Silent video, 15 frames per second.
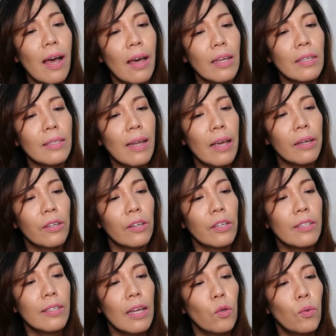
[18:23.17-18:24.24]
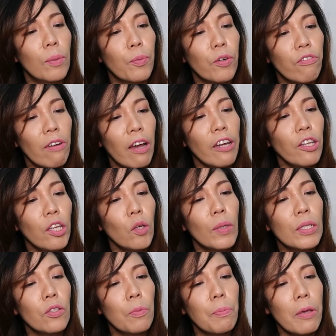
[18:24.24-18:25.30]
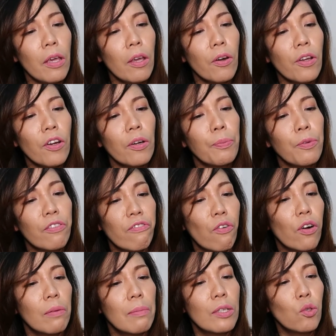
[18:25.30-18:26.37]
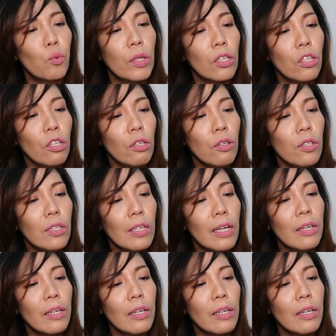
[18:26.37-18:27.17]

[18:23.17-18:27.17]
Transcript: highest standards and will provide you with superior performance when used